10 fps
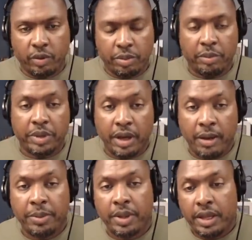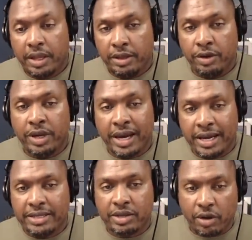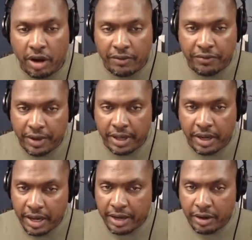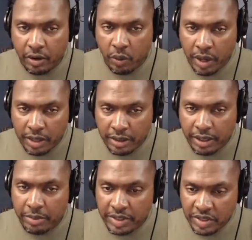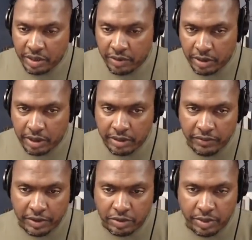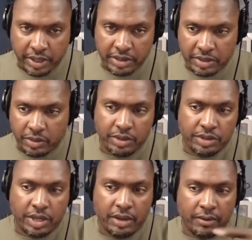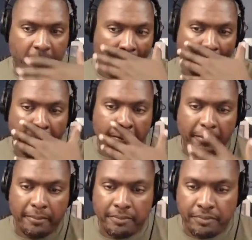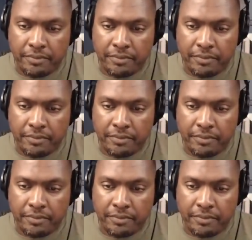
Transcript: We'll bump it up you guys are offering a higher quality material in the first place. That's what you're saying? Yeah.